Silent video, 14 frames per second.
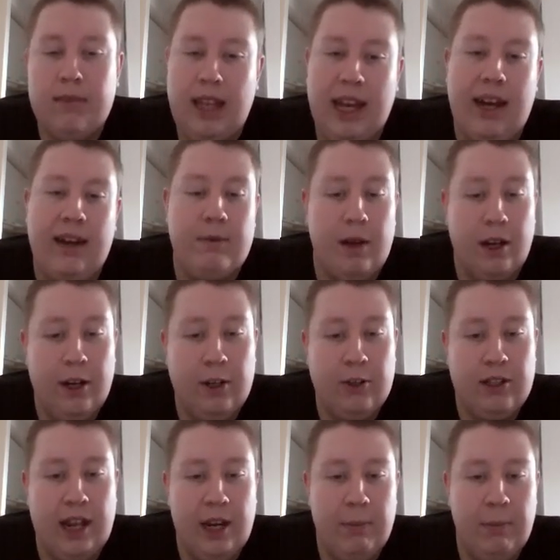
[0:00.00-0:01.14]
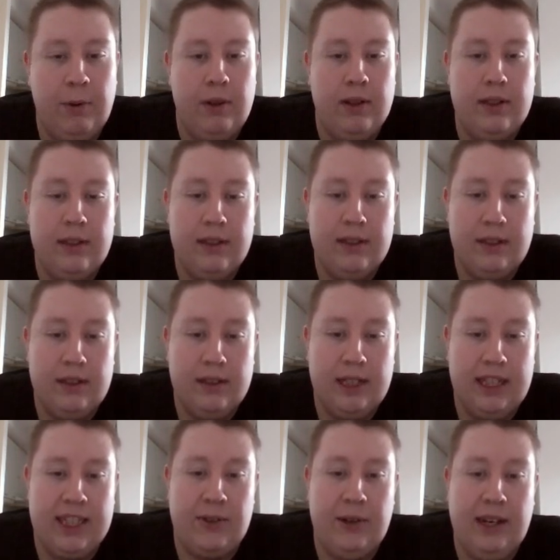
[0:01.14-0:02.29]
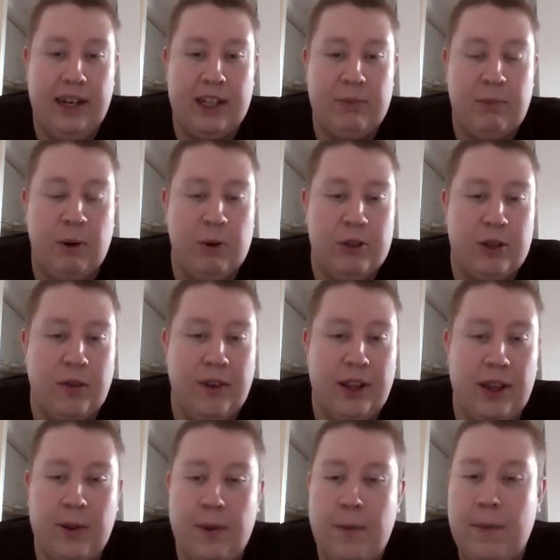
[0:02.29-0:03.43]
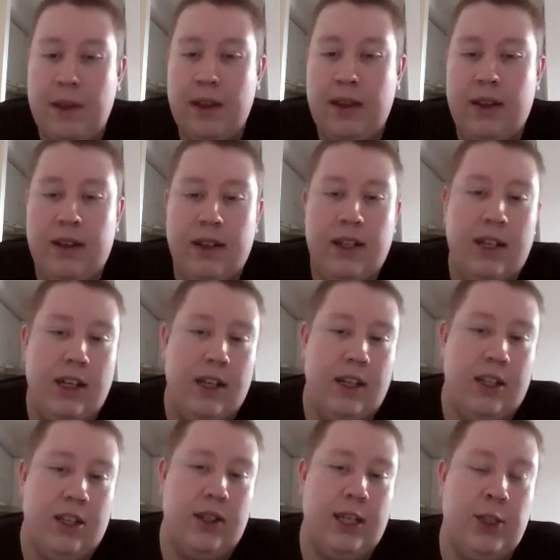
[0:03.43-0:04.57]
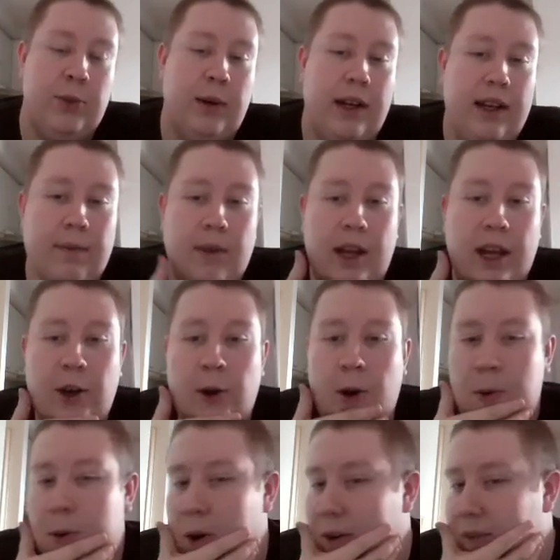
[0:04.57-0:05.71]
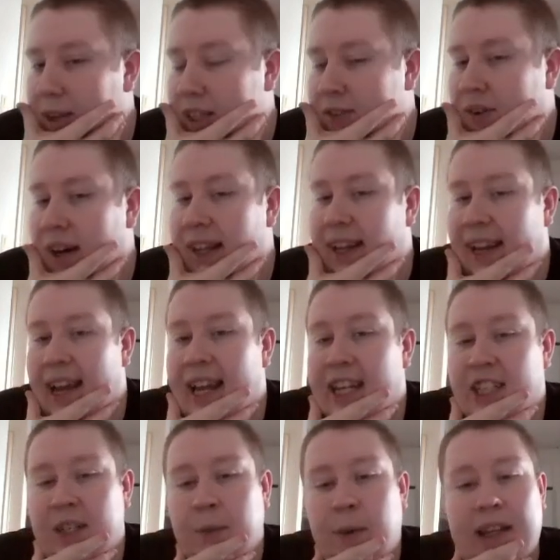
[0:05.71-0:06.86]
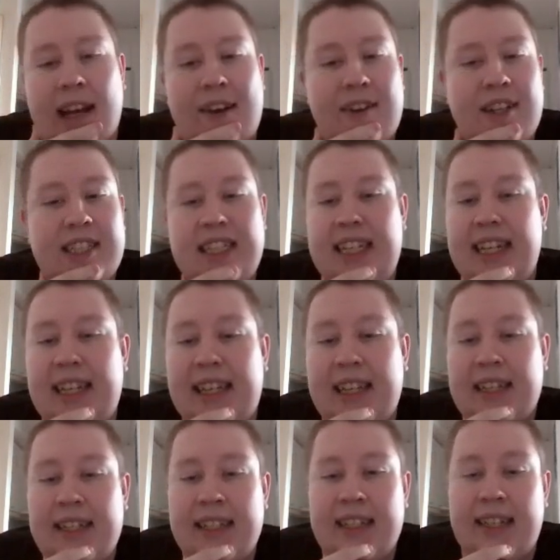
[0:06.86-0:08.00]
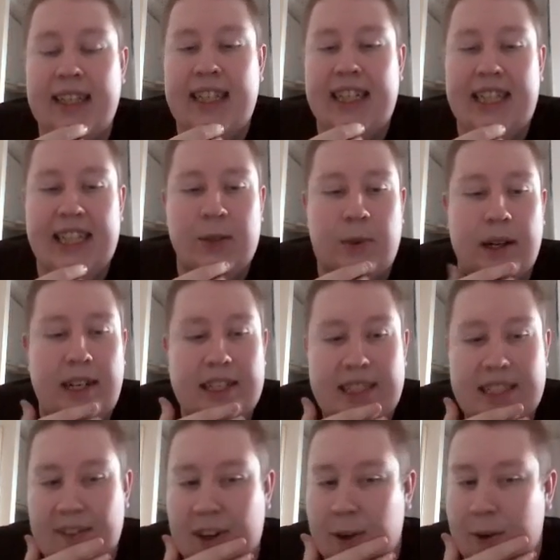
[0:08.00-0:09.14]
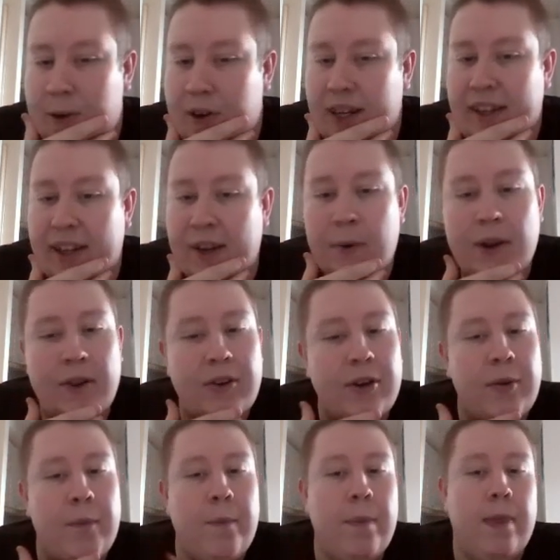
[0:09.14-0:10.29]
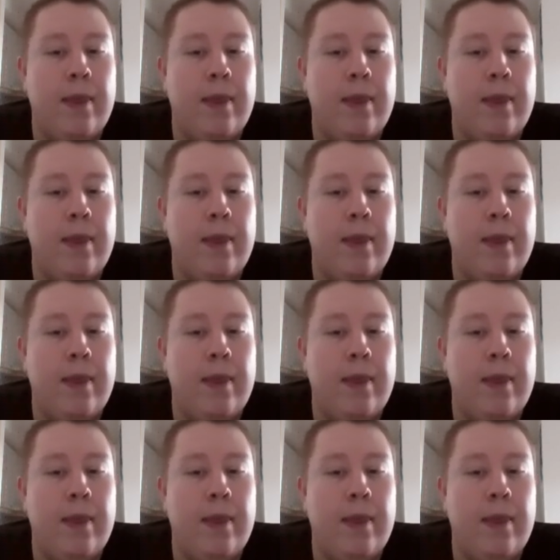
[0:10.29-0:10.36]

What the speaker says: Yeah, understandable. This really nice poster of it too. So this one I know of, it's Fighting Elegy, but I haven't seen it. I think this one is even on Criterion, so